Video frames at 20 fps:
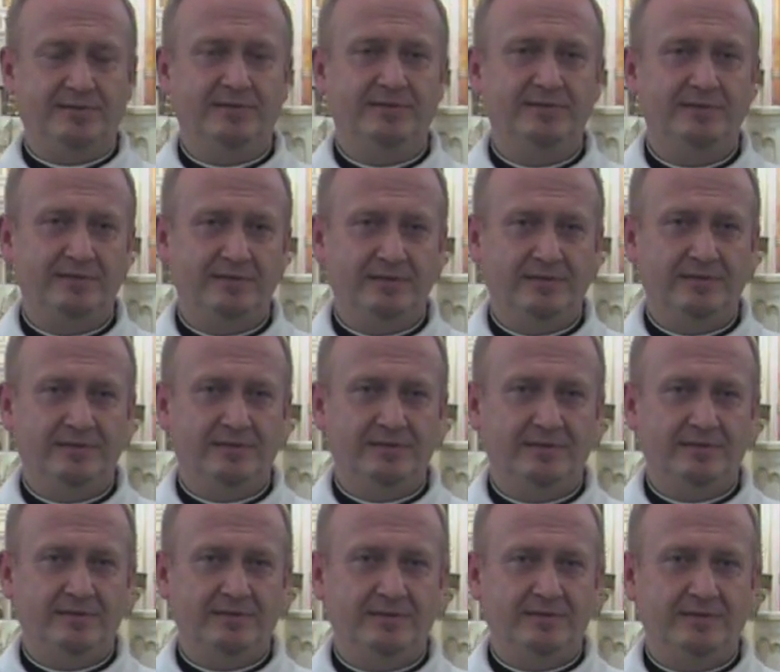
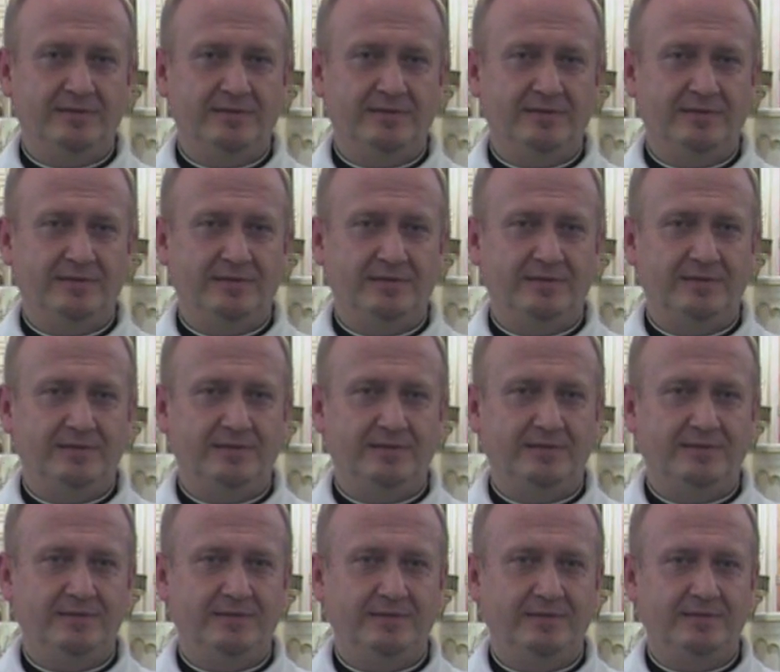
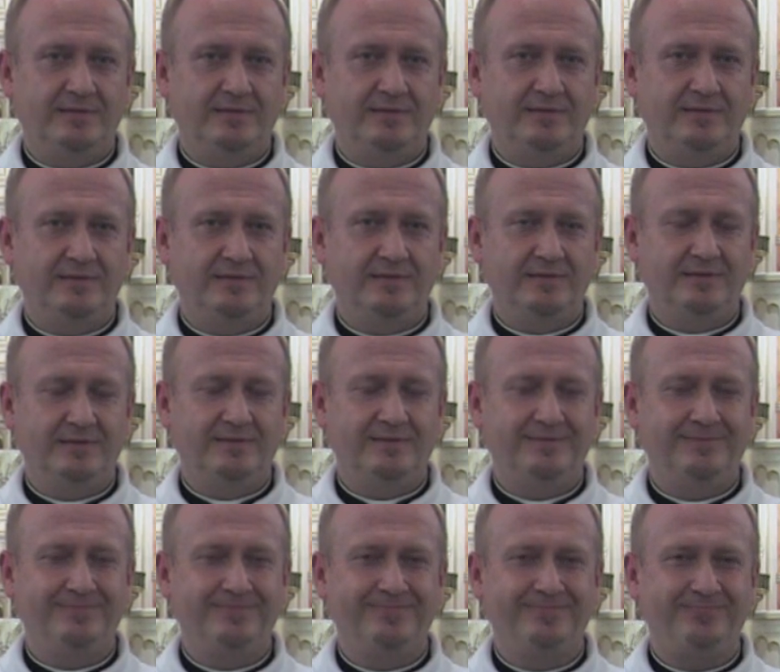
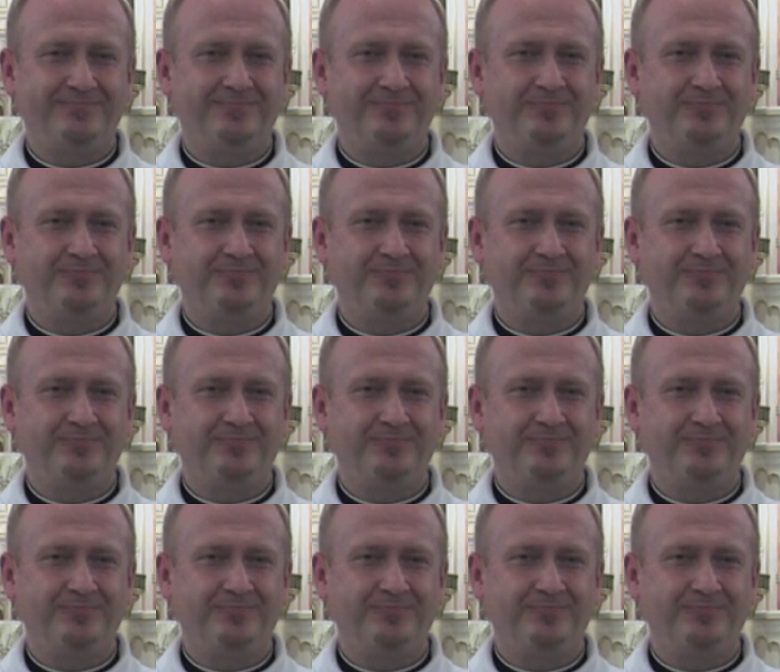[no speech]